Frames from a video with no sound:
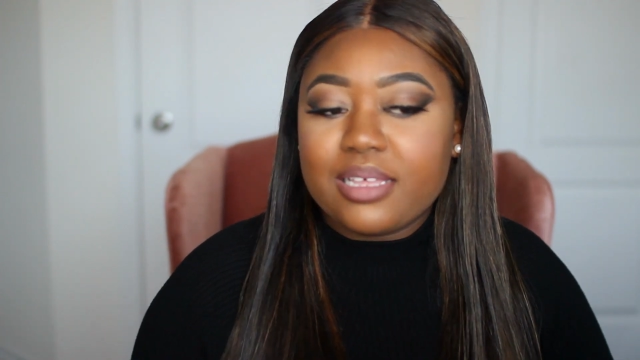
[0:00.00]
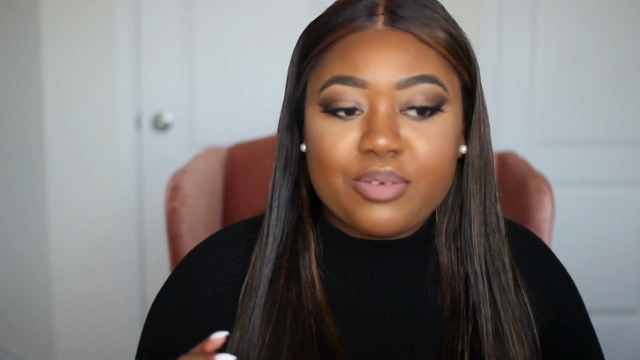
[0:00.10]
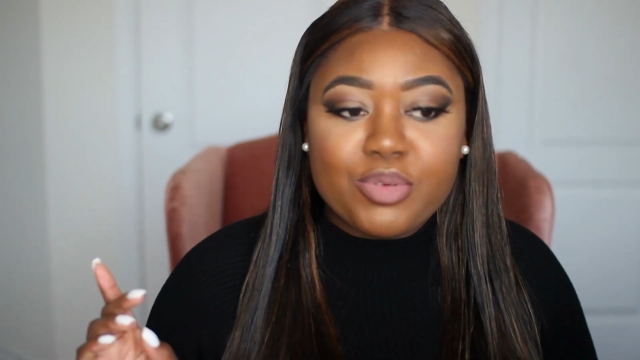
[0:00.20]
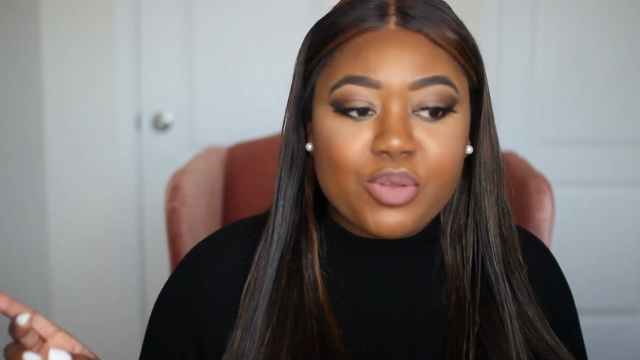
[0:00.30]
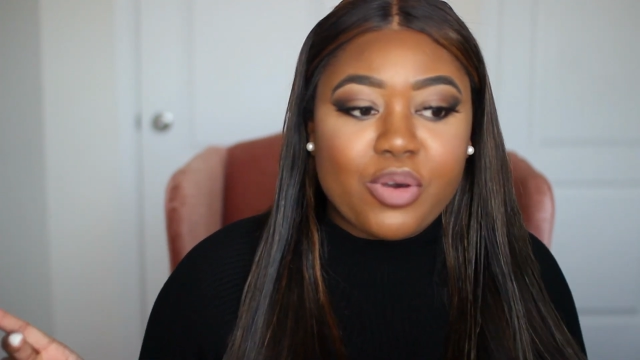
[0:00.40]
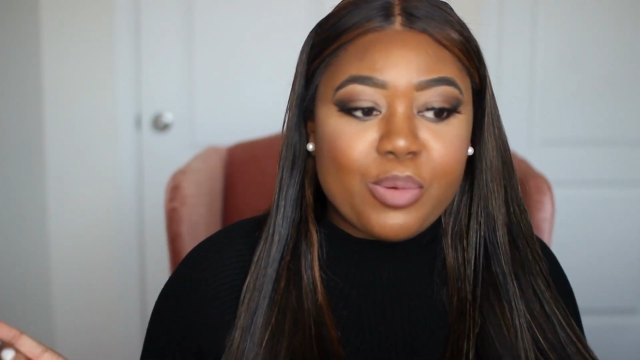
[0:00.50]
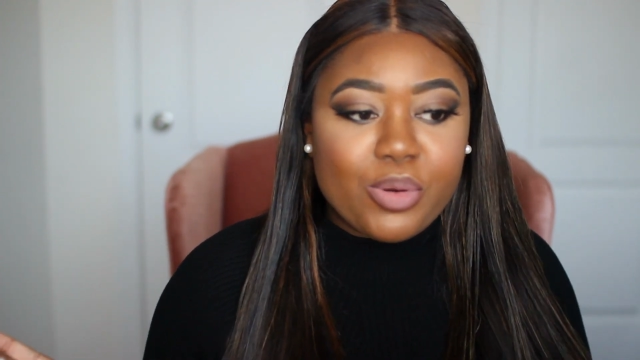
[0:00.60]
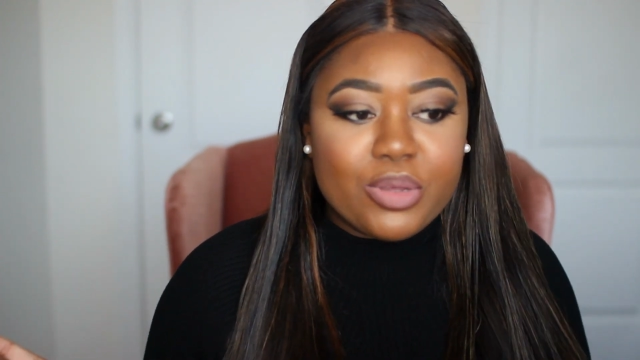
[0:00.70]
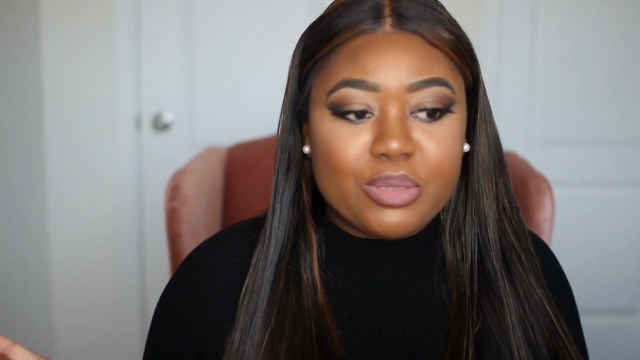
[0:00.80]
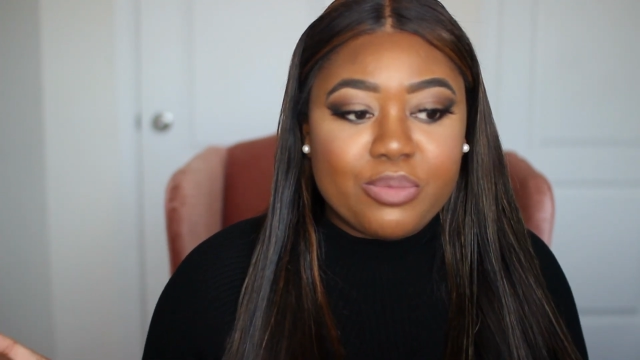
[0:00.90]
even though I'm
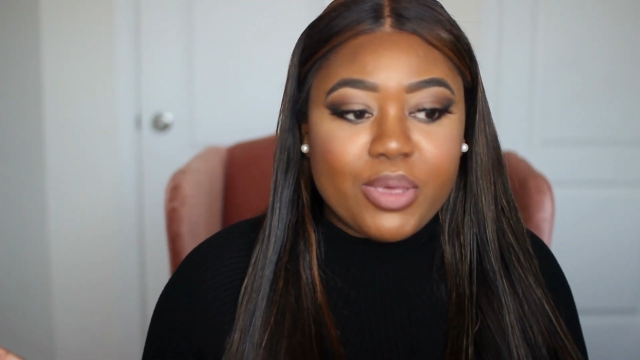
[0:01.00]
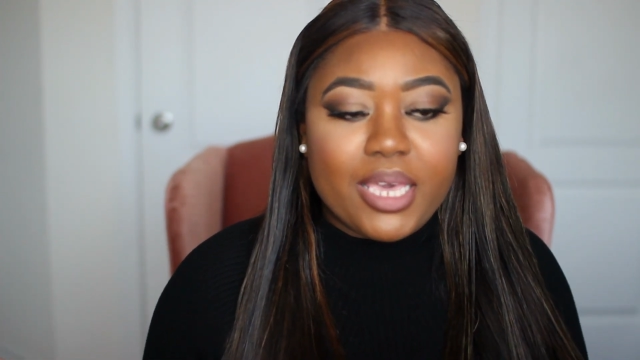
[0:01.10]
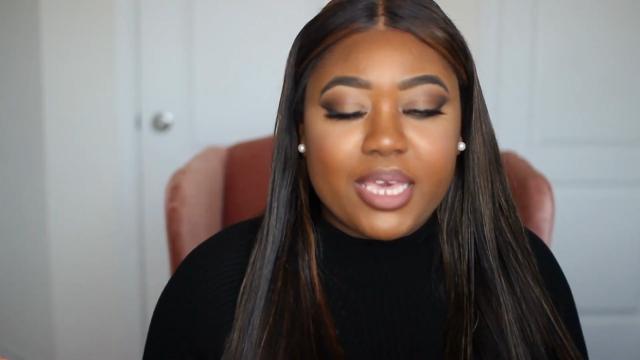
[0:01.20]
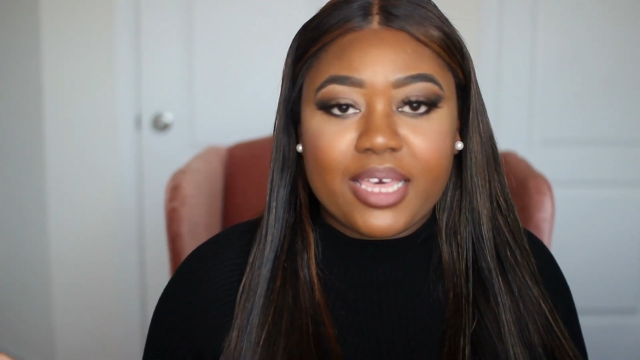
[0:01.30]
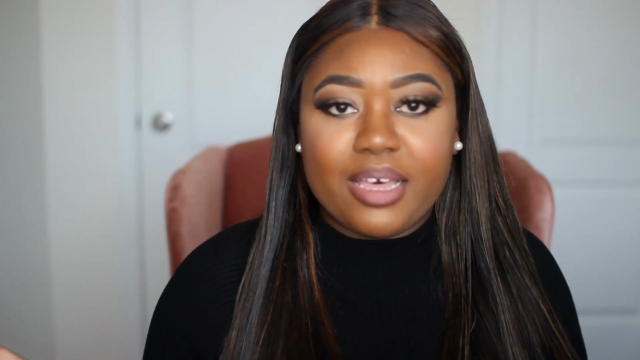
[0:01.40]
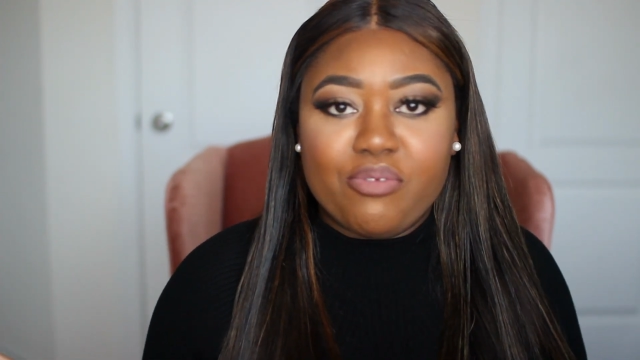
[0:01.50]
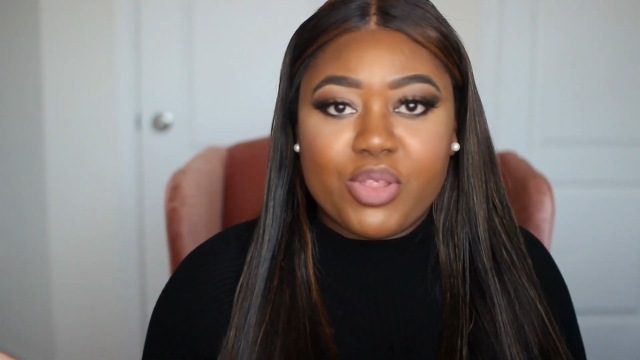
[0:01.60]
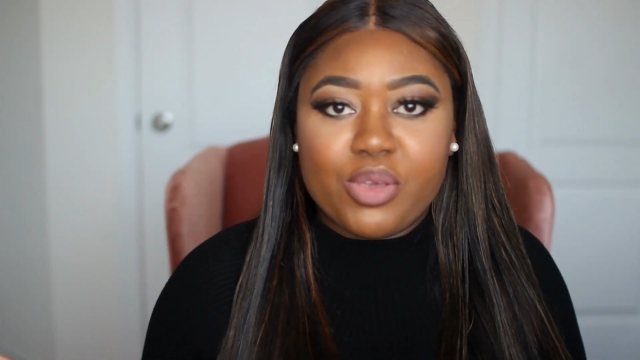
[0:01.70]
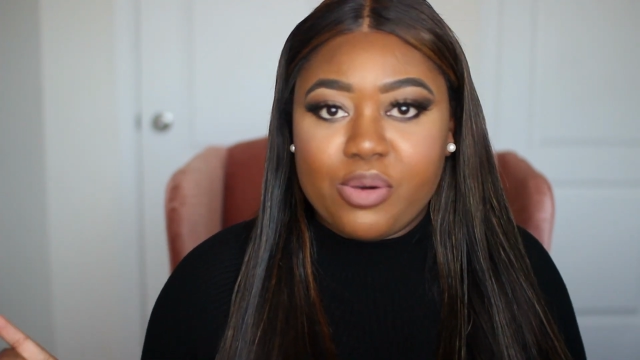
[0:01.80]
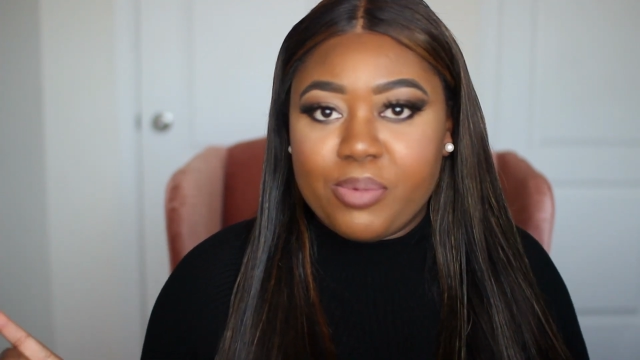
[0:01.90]
going to make a
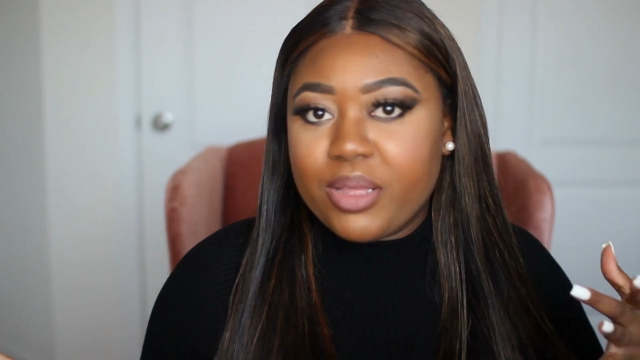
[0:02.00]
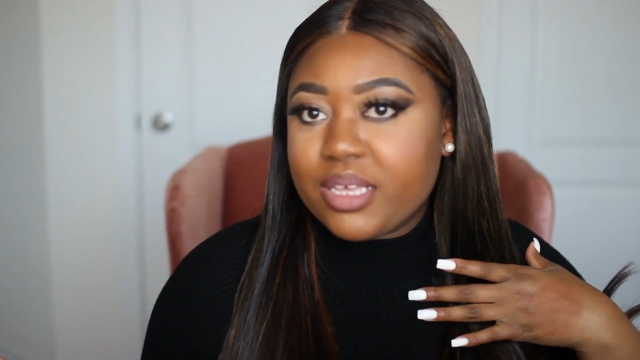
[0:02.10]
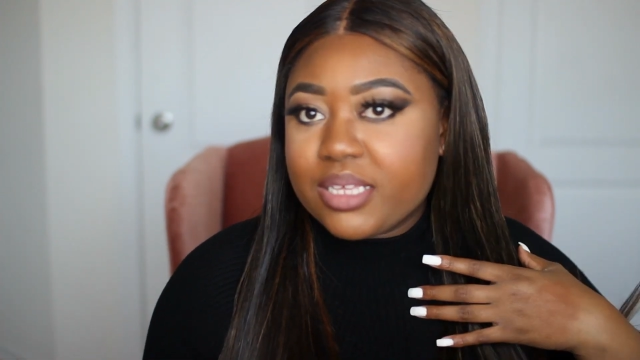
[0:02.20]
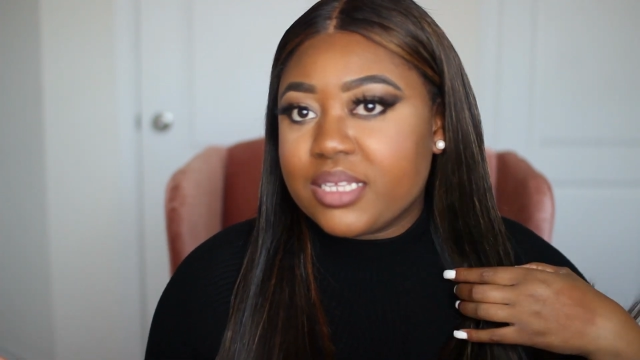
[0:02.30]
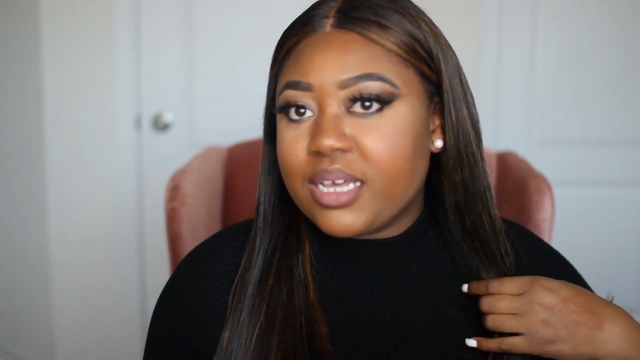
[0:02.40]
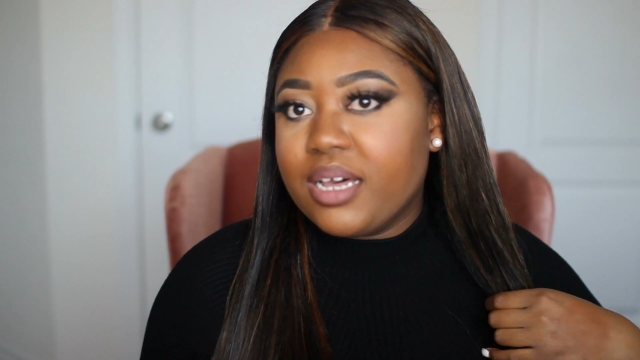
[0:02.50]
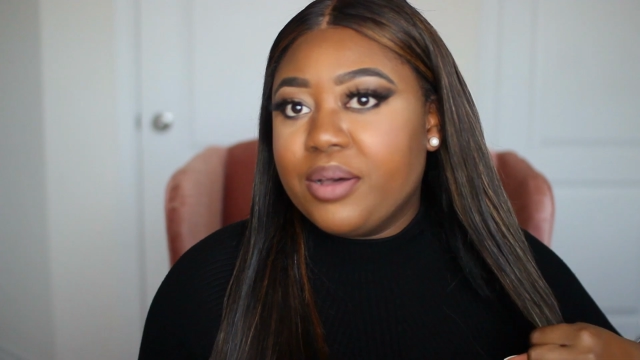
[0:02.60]
video about this,